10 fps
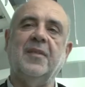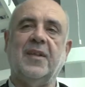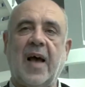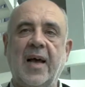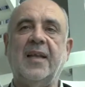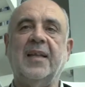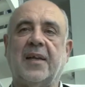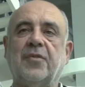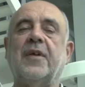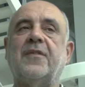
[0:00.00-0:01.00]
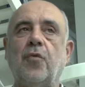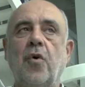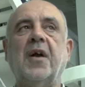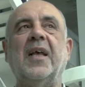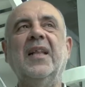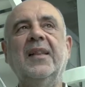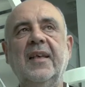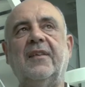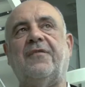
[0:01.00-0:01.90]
So architecture has to work in these